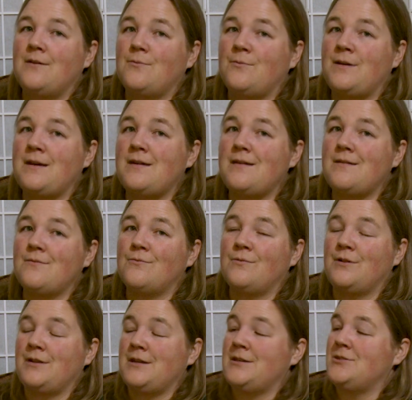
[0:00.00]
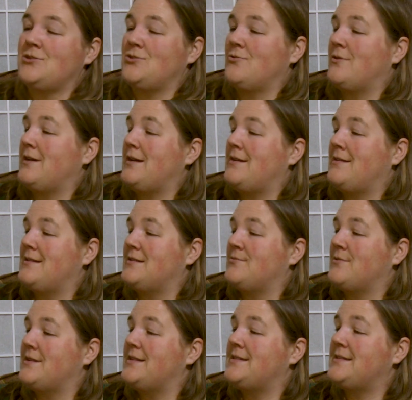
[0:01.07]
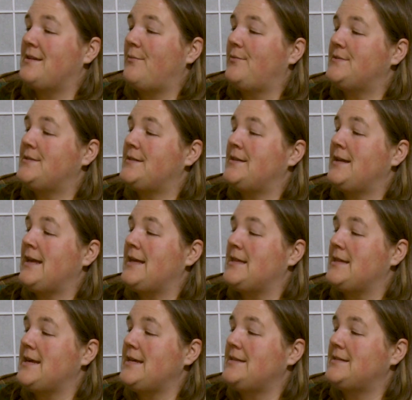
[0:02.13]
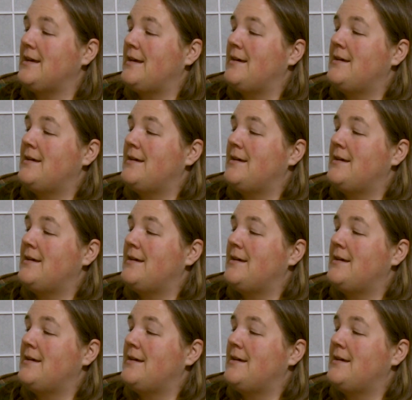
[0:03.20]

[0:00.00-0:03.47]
We really enjoyed this one, Simpson Elite.